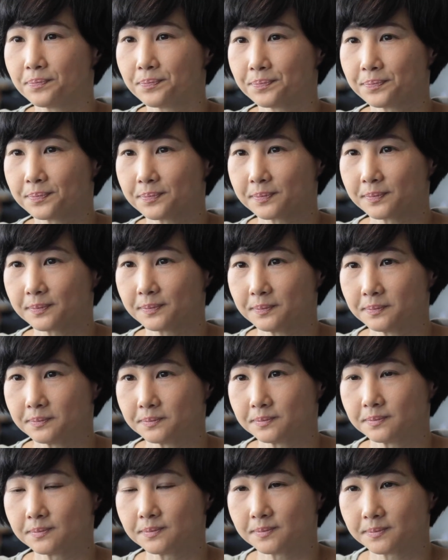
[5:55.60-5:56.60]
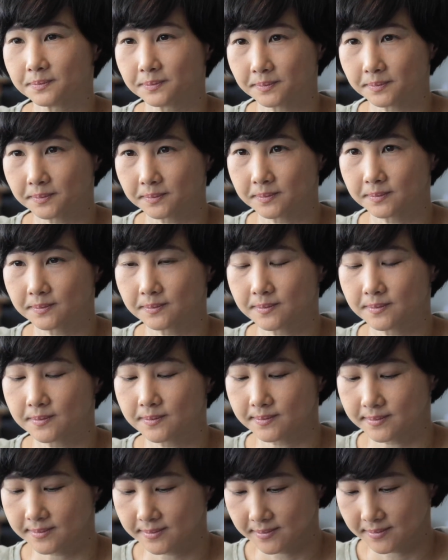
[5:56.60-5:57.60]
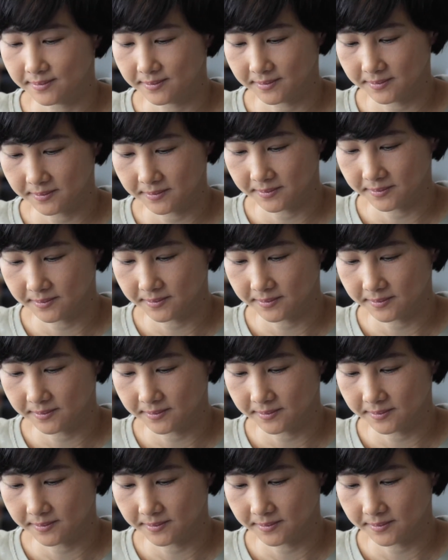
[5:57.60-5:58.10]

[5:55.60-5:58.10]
Nobody speaks.